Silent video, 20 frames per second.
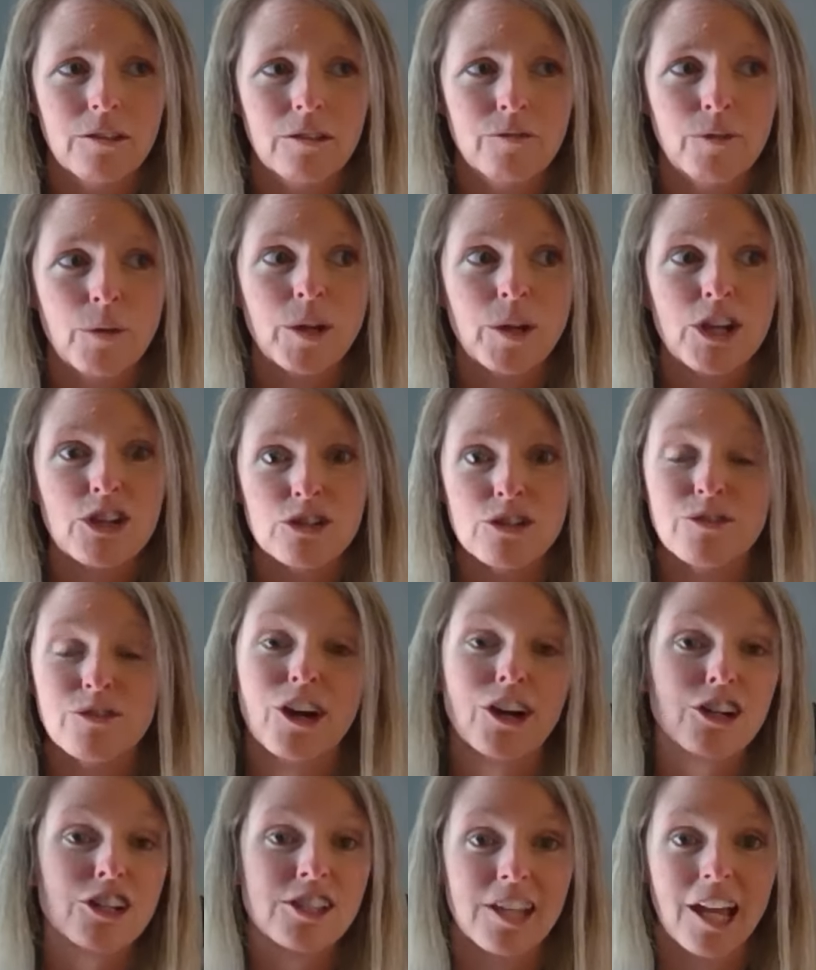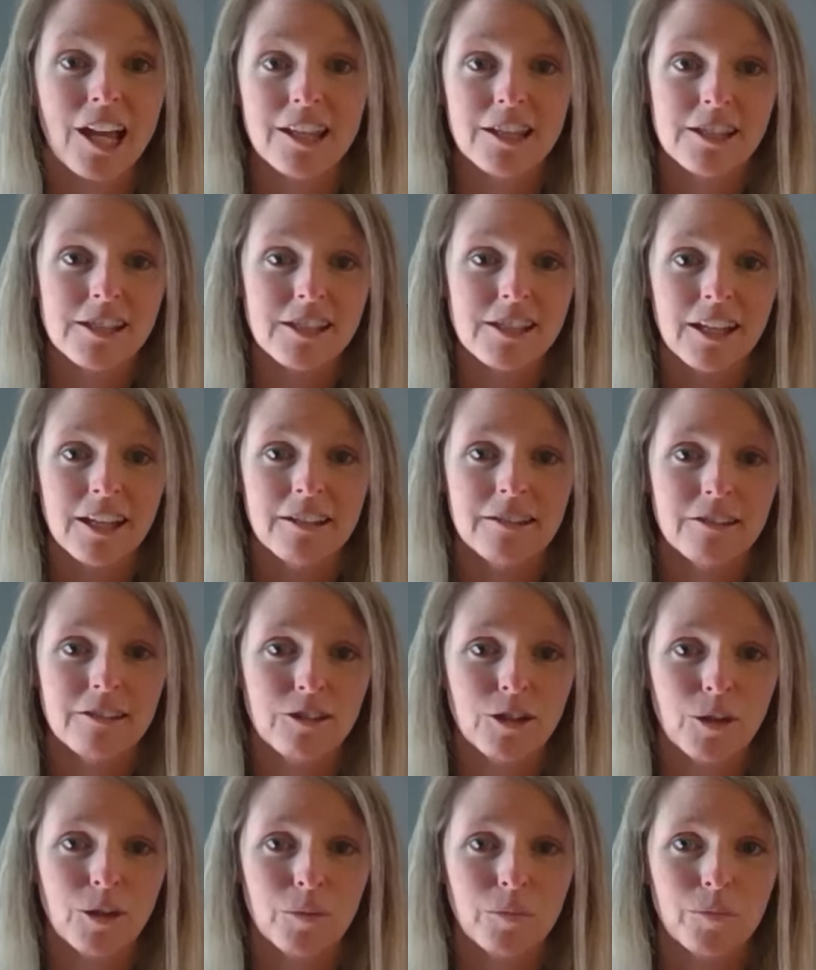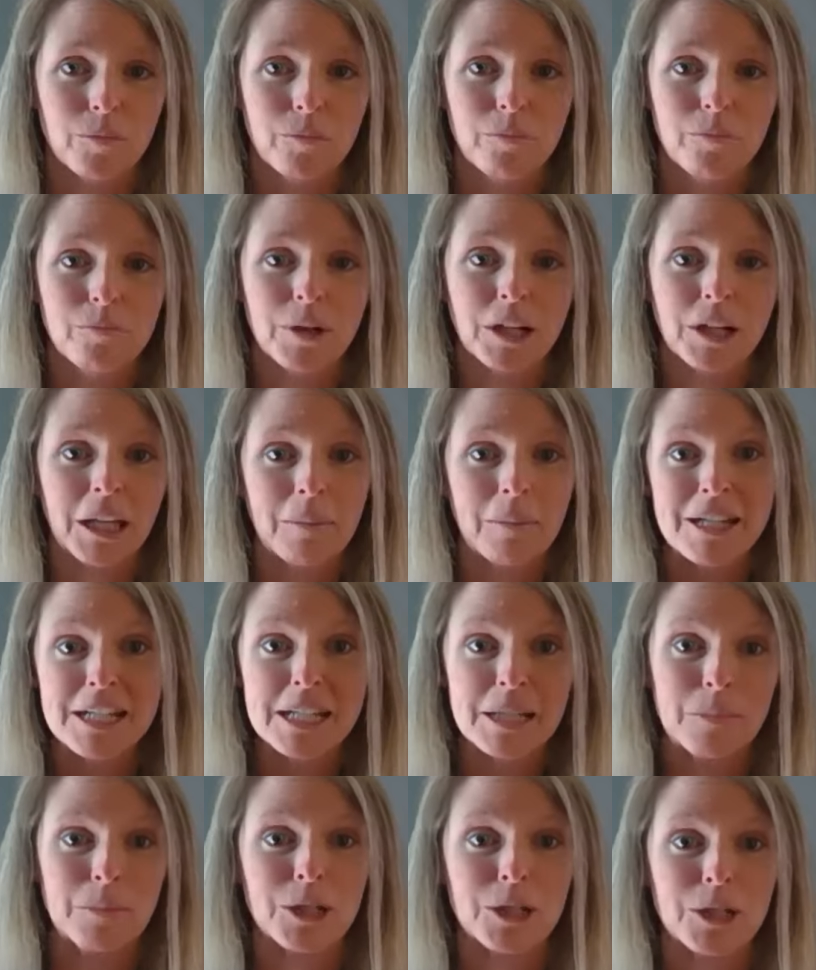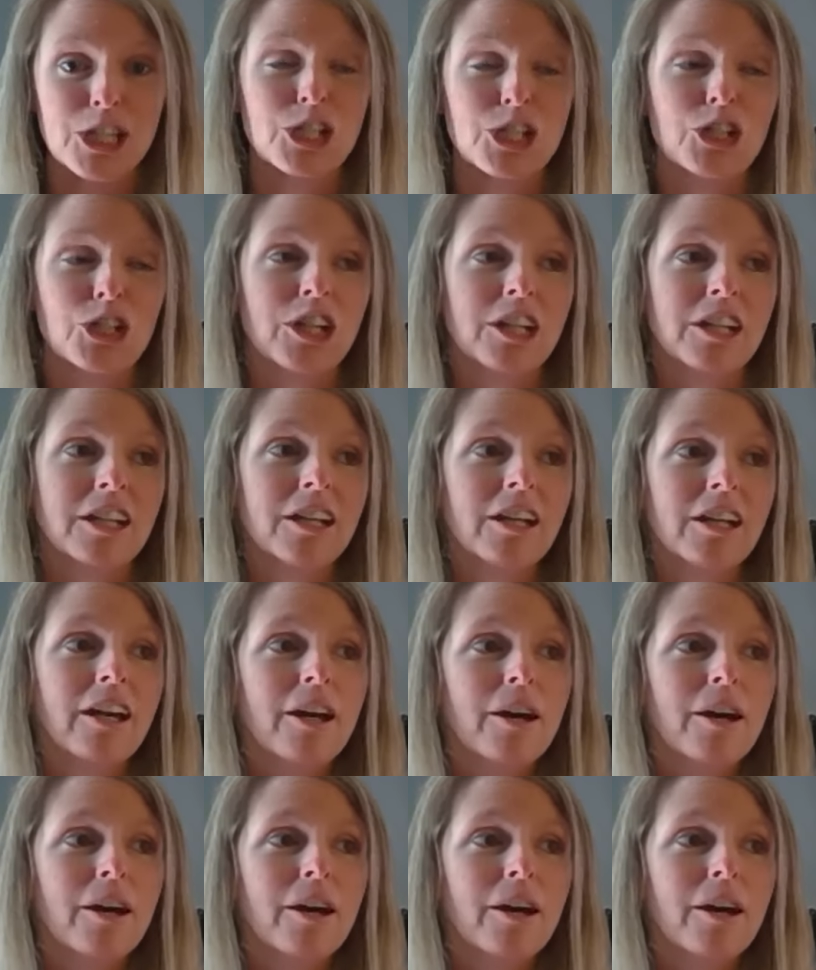vocations for our sons and, mm-hmm. bringing them to the priesthood.